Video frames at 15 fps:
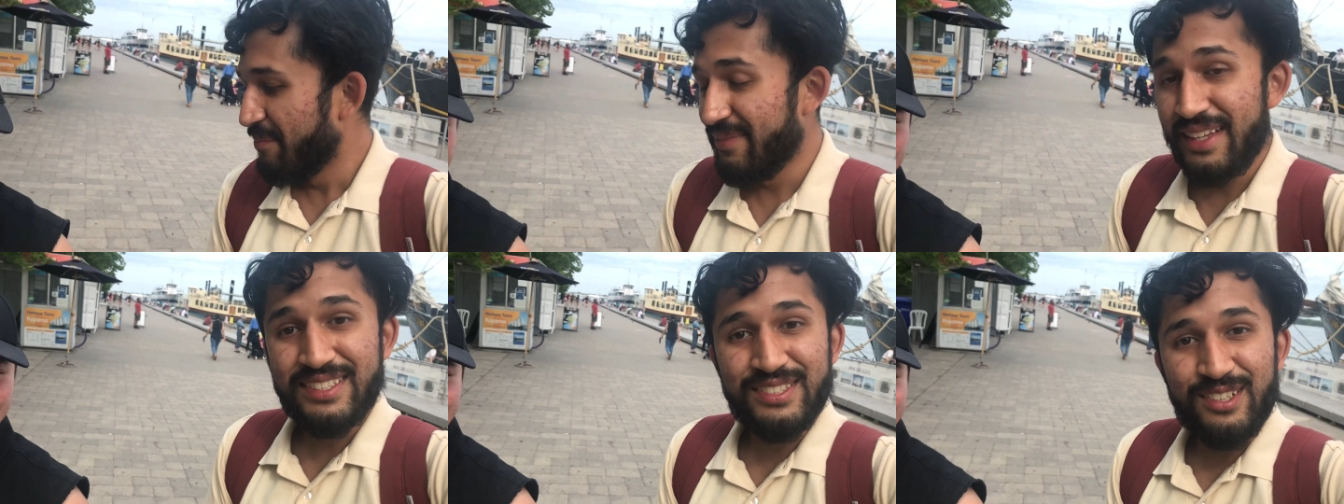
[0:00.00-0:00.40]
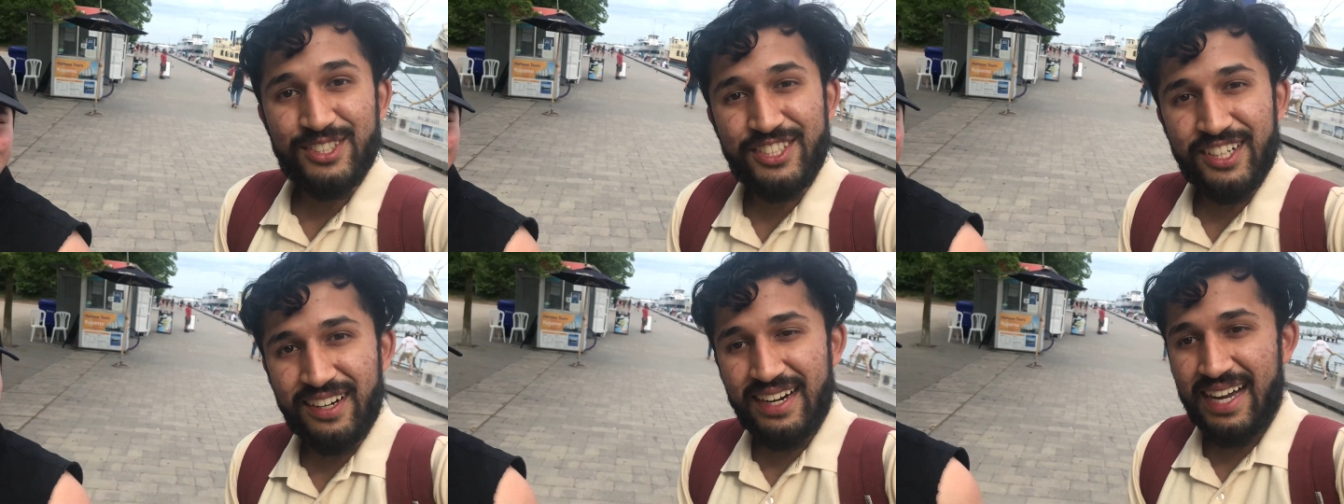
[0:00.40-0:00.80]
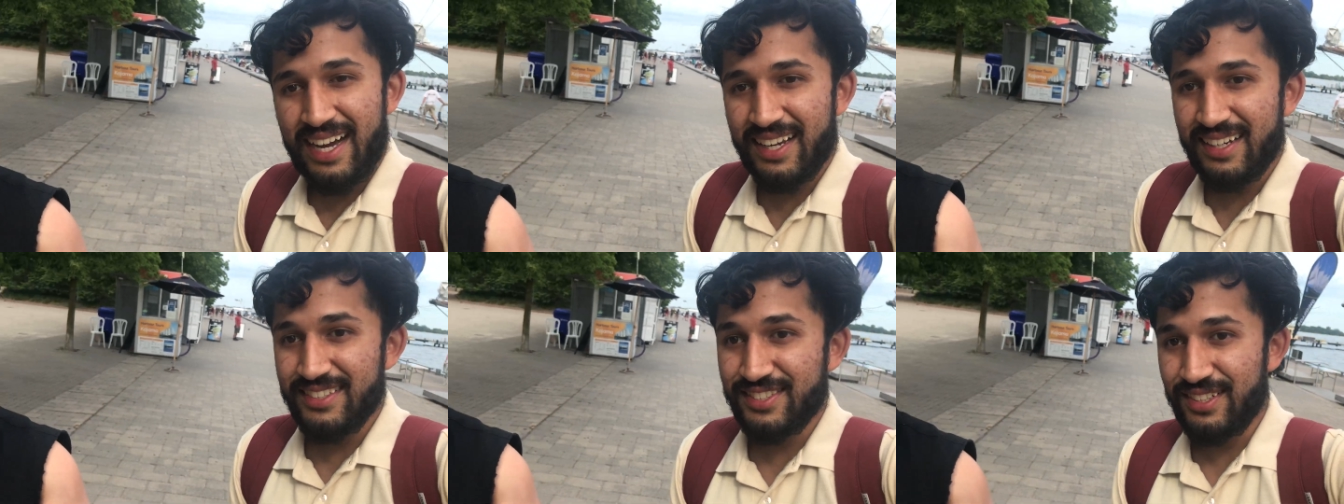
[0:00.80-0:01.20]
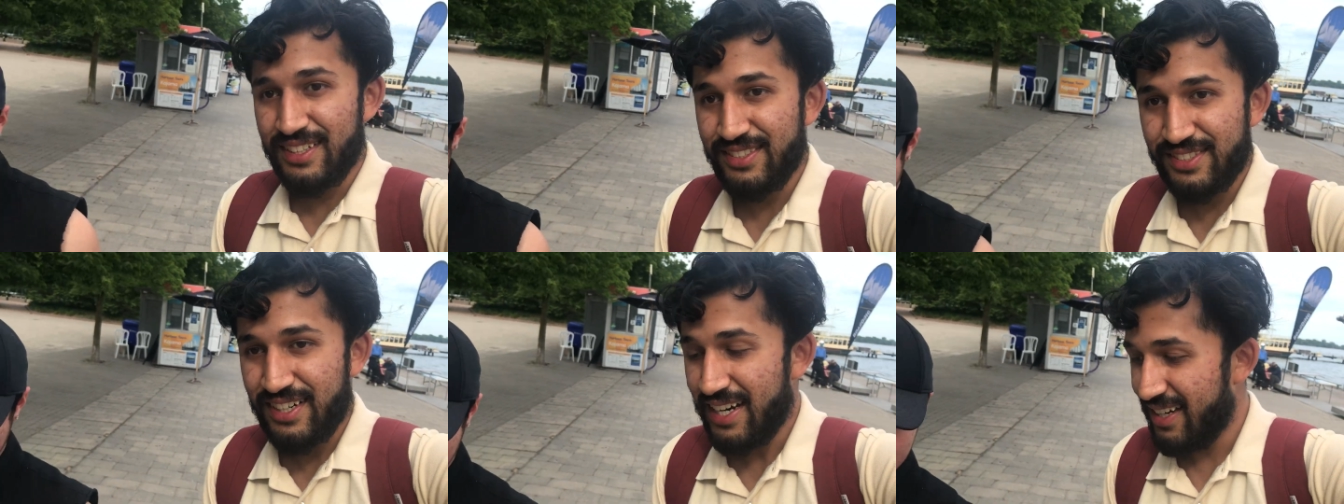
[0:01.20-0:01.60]
There's no sugar added, so
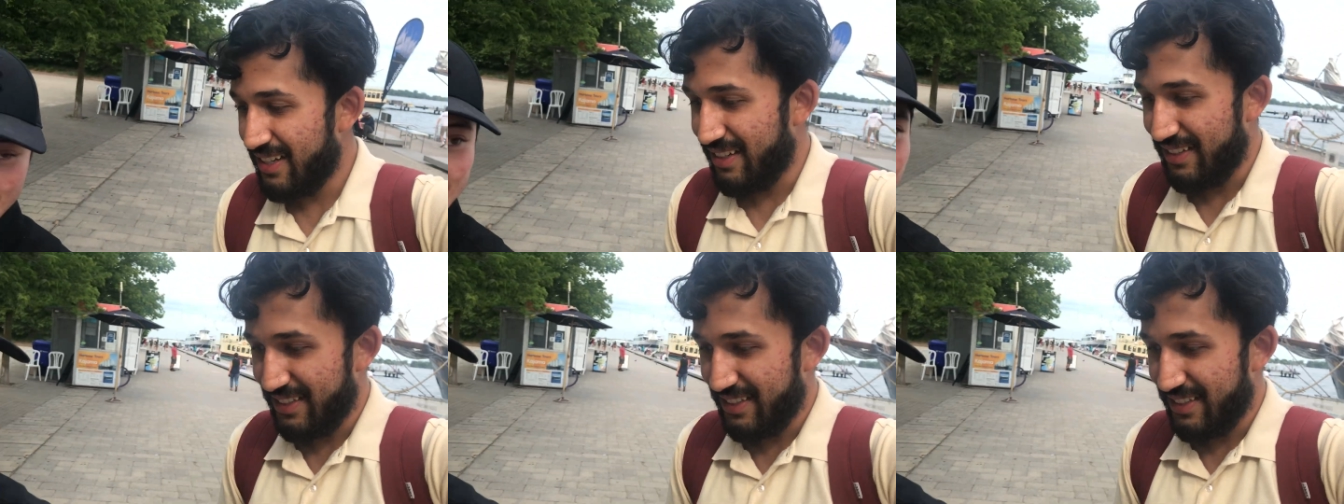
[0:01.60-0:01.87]
let's try it out.